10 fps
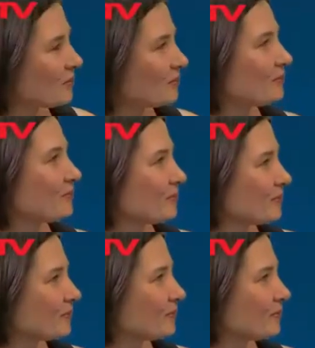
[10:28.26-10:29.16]

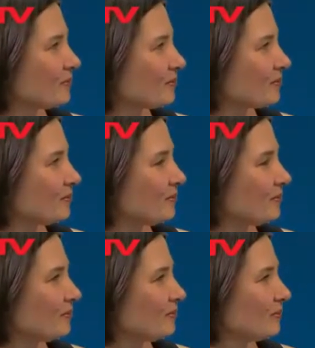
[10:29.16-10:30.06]

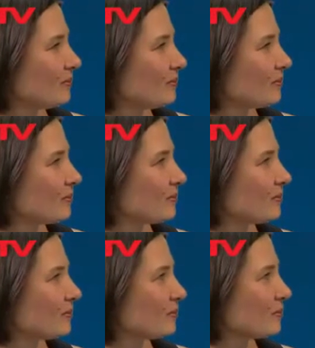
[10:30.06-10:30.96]

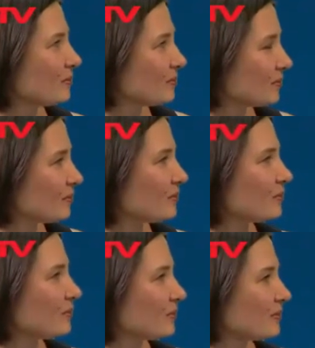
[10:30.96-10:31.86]

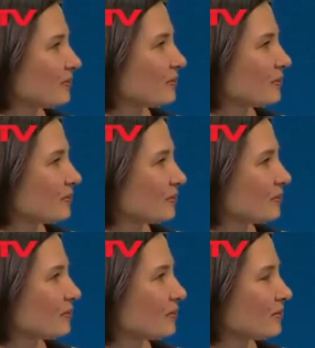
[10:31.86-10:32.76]

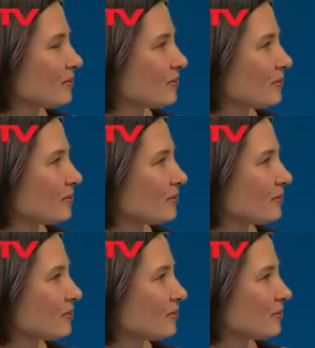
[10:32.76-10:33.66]

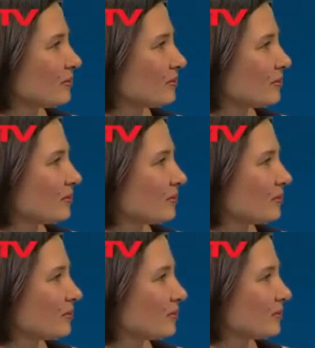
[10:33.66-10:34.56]

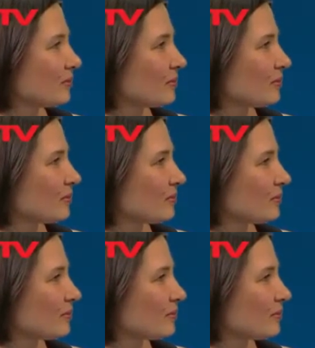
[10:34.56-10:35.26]
The person shown says nothing.